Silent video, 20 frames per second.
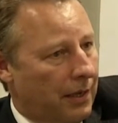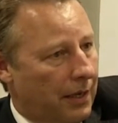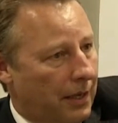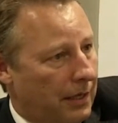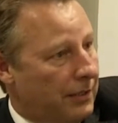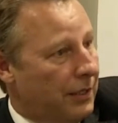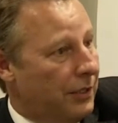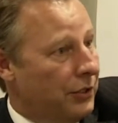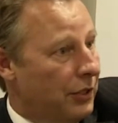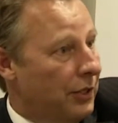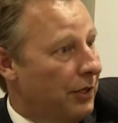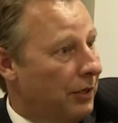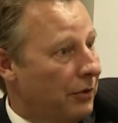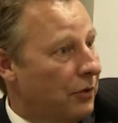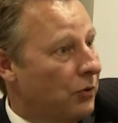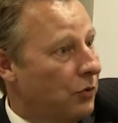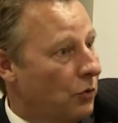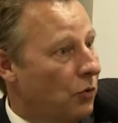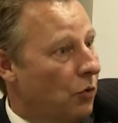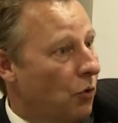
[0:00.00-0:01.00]
essentially a
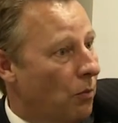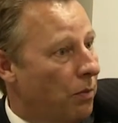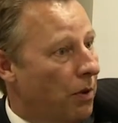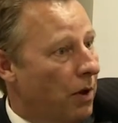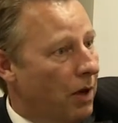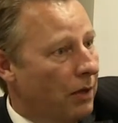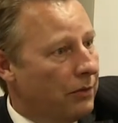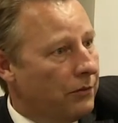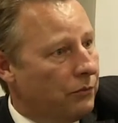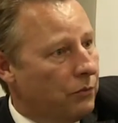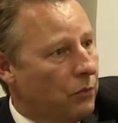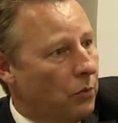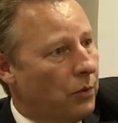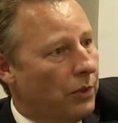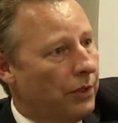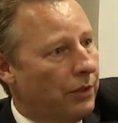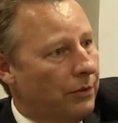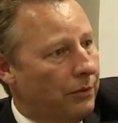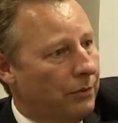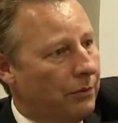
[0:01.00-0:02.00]
core part of what
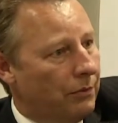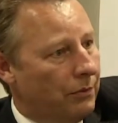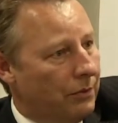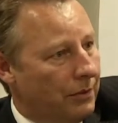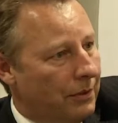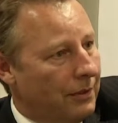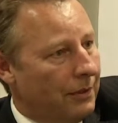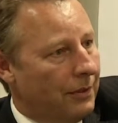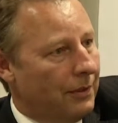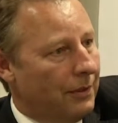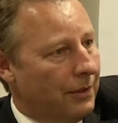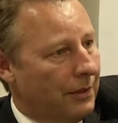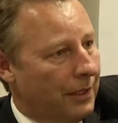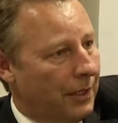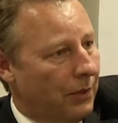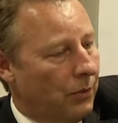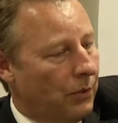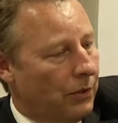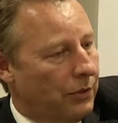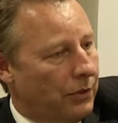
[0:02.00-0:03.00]
we do,
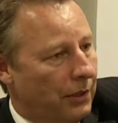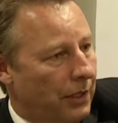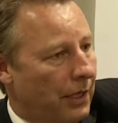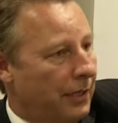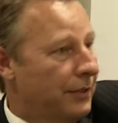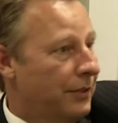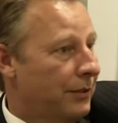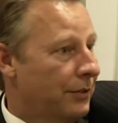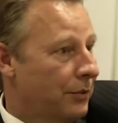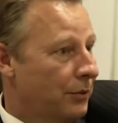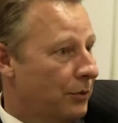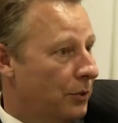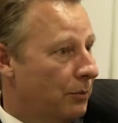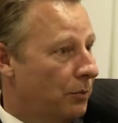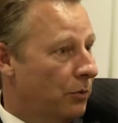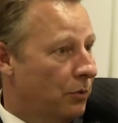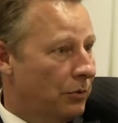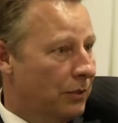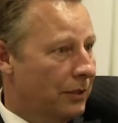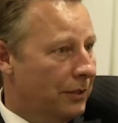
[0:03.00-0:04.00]
and we're delighted to
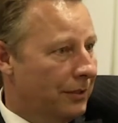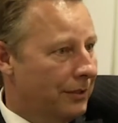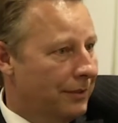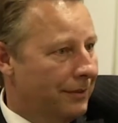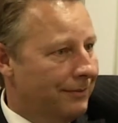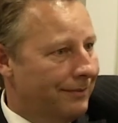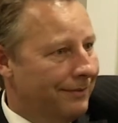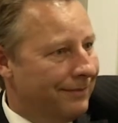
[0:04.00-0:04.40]
support it.